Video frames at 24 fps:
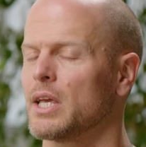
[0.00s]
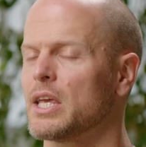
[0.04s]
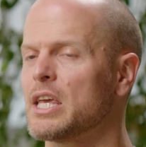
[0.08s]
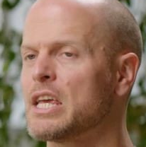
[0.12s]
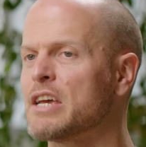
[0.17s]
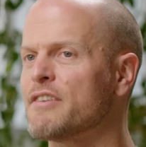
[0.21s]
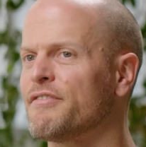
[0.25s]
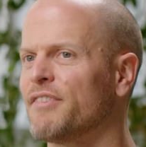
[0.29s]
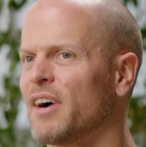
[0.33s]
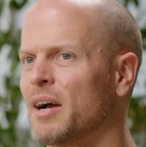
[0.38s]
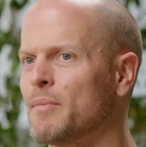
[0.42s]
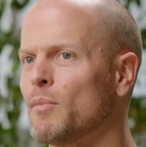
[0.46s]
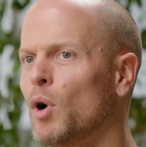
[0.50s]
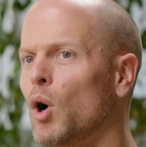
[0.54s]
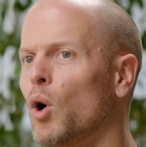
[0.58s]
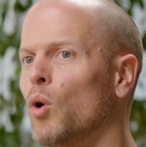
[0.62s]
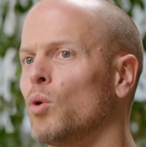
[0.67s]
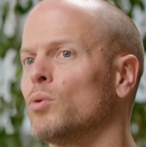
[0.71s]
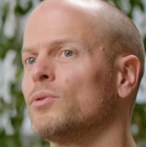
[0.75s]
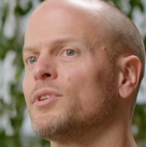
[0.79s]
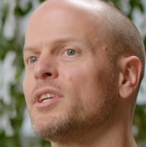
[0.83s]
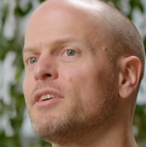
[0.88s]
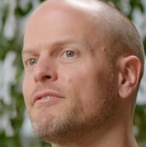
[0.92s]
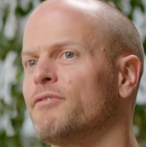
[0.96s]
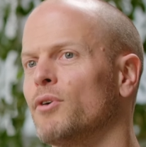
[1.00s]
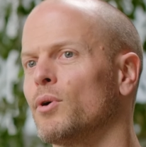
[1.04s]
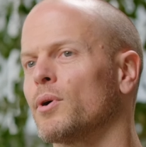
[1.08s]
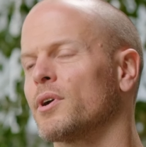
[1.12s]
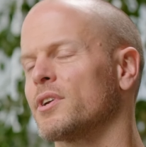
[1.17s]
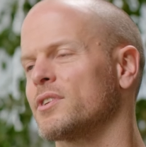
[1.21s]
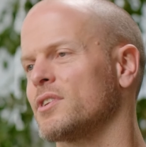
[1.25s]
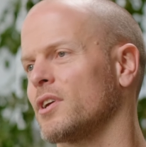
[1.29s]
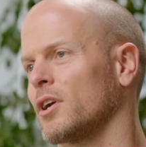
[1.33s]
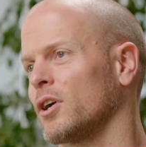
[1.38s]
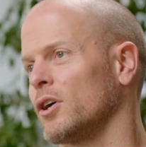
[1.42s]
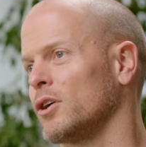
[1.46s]
If I'm only
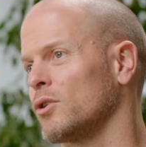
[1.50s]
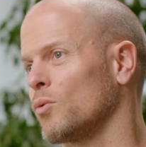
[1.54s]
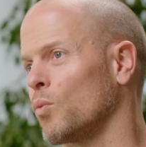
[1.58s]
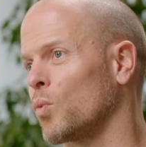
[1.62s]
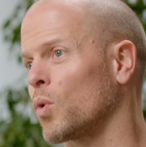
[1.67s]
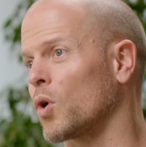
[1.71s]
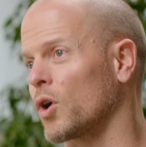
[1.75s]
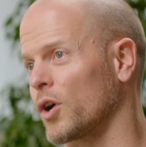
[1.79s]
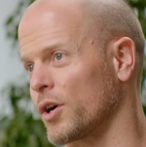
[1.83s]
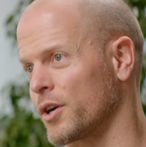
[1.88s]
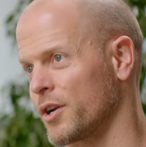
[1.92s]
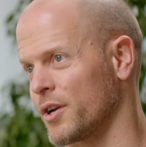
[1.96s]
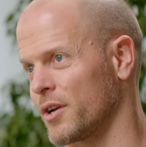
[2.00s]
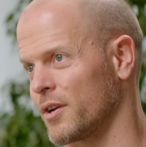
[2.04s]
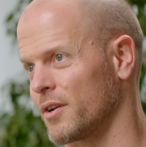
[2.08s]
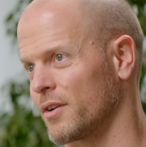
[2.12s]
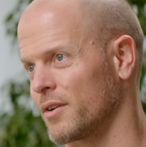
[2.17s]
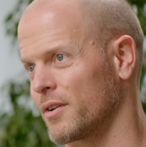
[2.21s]
focusing on work,